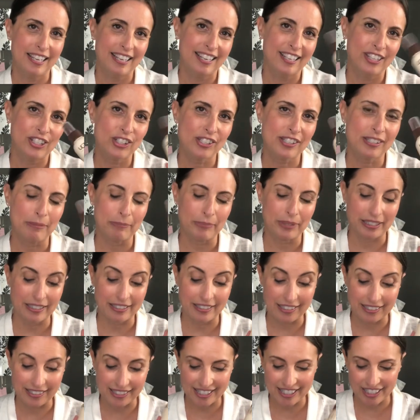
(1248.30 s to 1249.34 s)
just something to
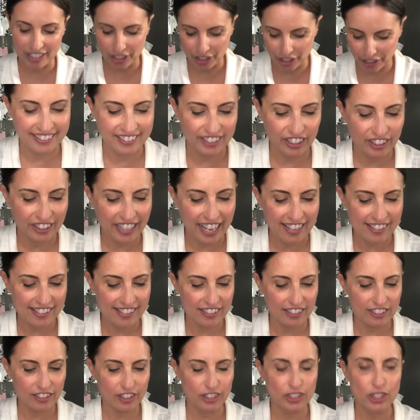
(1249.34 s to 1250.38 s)
consider. And the last
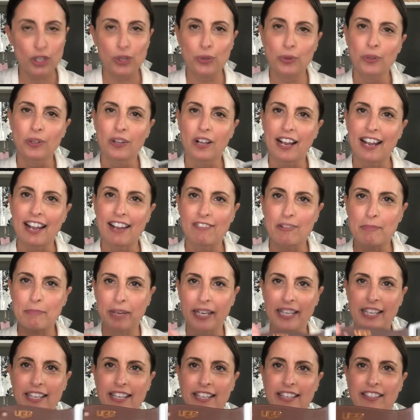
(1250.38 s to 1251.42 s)
little tool I have in my
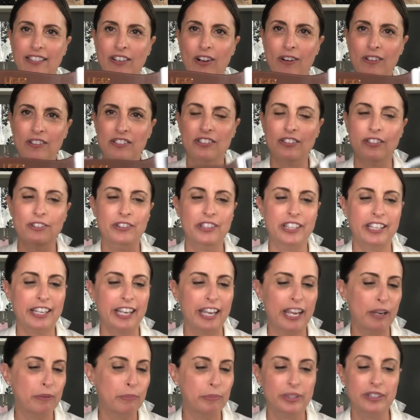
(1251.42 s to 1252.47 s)
kit also that
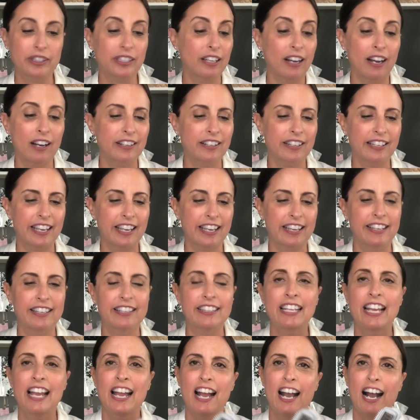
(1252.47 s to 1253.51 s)
came with the UGG kit
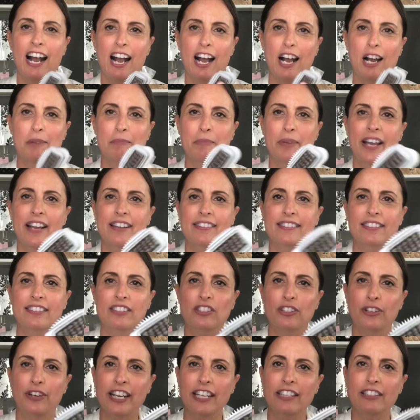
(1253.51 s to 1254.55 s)
um, has this
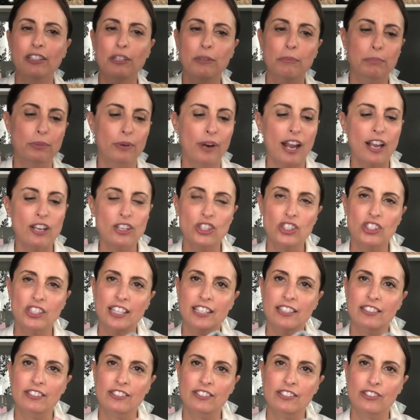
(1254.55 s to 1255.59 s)
great little brush that
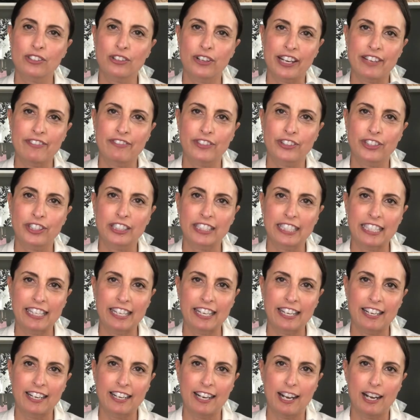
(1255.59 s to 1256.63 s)
is great for
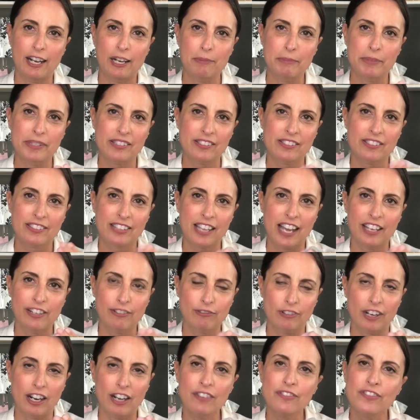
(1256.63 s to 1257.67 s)
cleaning. Um, it's kind of
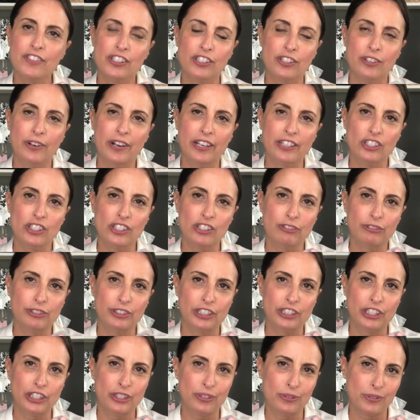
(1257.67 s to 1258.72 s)
rough, so I just
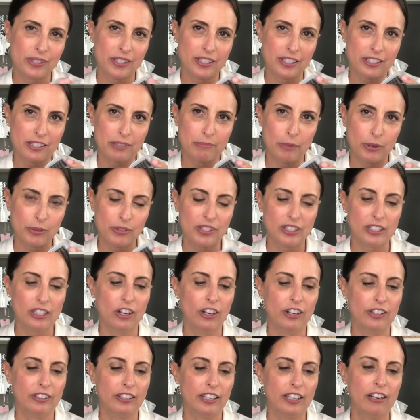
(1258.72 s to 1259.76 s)
really use this mostly
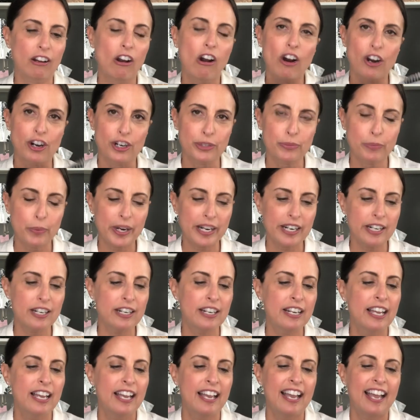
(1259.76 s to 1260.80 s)
on like hardware,
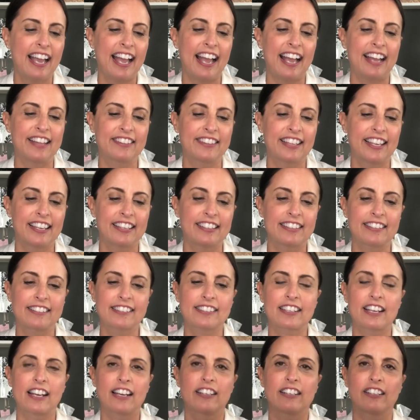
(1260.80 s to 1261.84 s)
and then it's
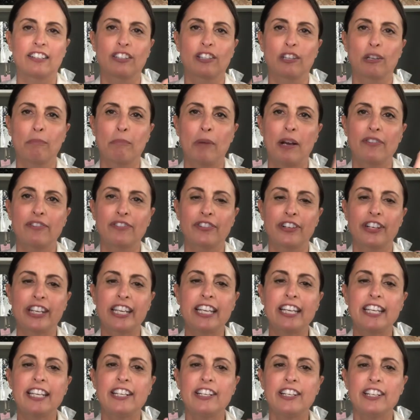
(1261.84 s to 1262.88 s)
got a little buffer
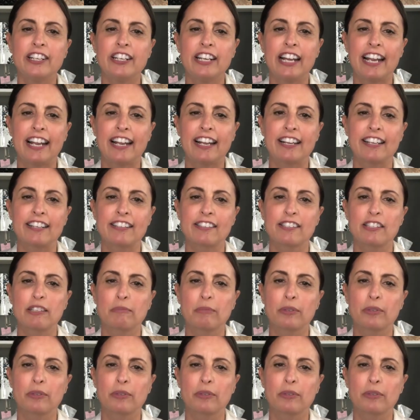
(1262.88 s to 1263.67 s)
here and some